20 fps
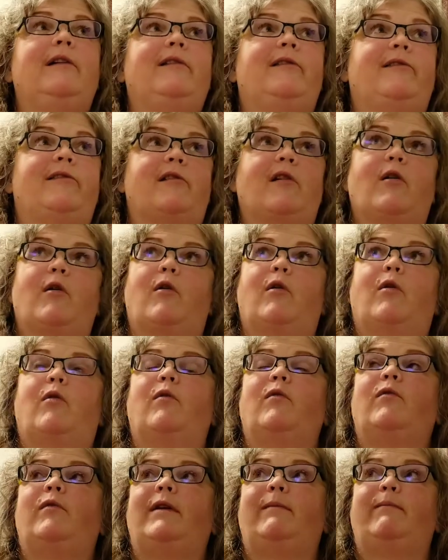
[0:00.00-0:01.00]

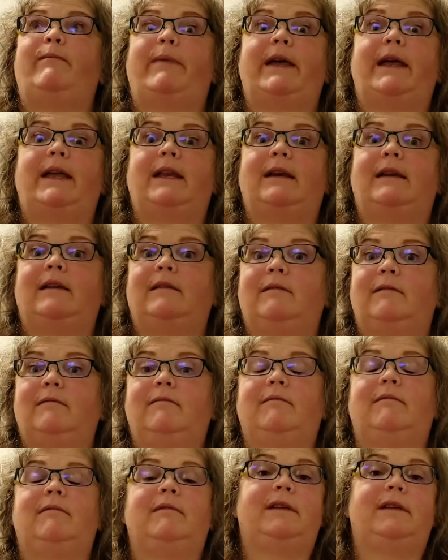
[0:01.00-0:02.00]
so we've been
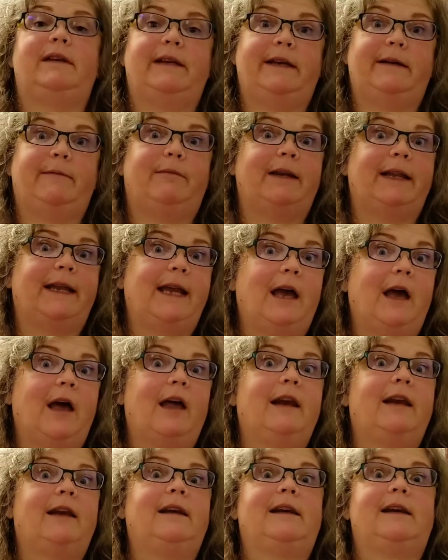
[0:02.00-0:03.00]
nibbling
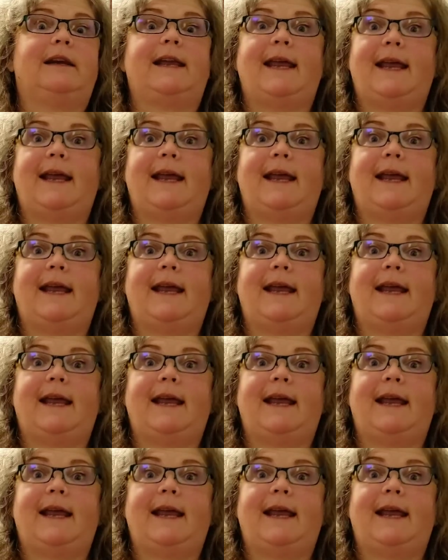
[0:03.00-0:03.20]
on